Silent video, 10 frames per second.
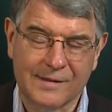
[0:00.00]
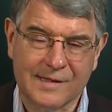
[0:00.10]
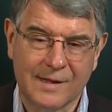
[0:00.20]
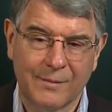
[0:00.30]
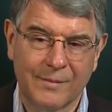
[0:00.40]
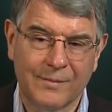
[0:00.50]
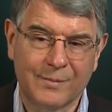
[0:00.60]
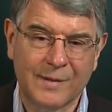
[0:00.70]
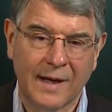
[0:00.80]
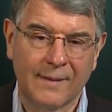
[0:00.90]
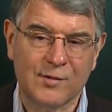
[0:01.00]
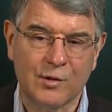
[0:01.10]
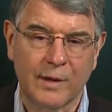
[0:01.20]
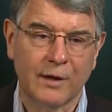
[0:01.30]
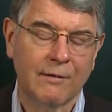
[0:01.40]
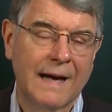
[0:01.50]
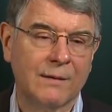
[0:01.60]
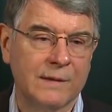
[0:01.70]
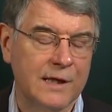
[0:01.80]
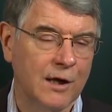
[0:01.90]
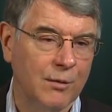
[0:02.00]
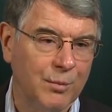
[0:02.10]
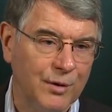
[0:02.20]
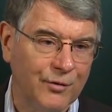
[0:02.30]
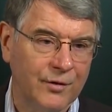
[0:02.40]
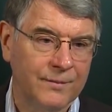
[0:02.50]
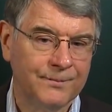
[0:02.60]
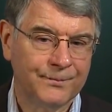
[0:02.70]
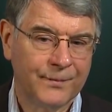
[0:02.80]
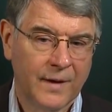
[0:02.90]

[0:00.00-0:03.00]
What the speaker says: sometimes you interact with a young person.